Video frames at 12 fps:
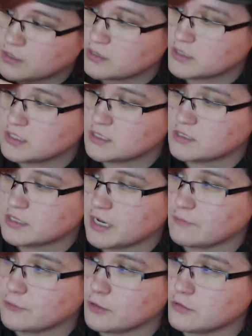was
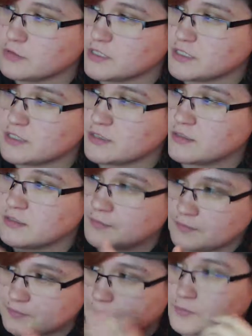Ampharos.
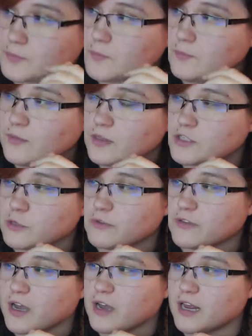So
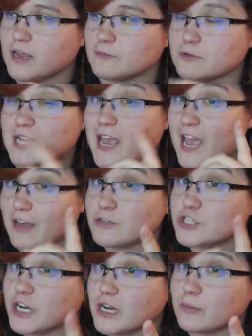we've got Ampharos. I have
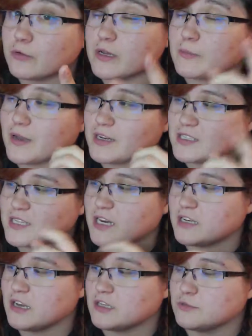a shiny Mareep. I
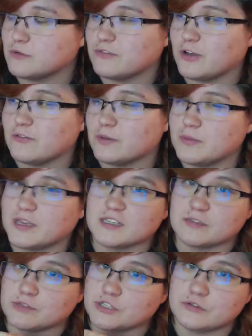decided not to evolve it
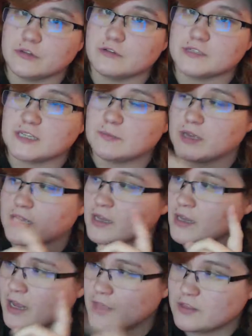because it was too low CP.
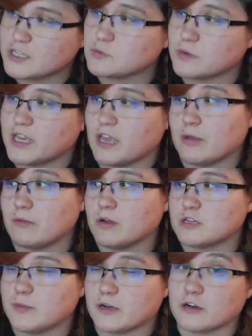This one came out
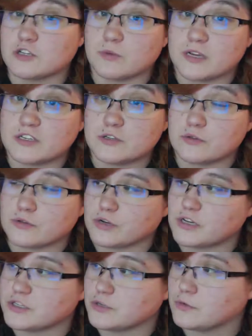much better at
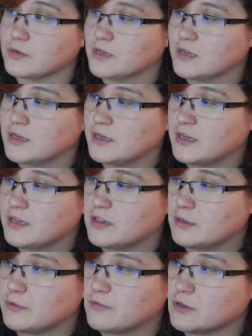2232.
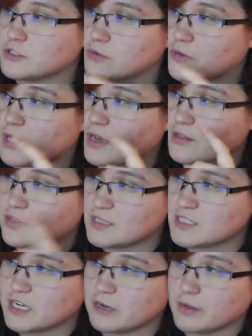Then we've also got
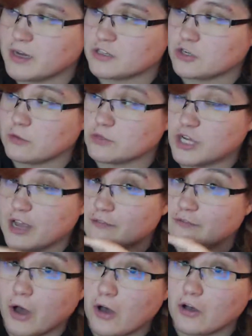this Tyranitar, which I
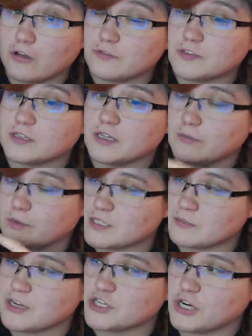evolved. It
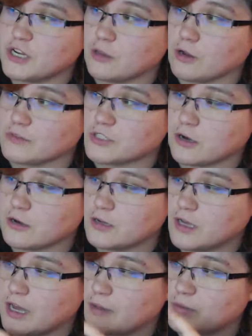wasn't my shiny
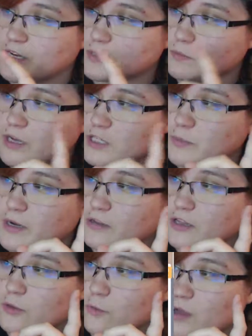Larvitar, but it's much better than the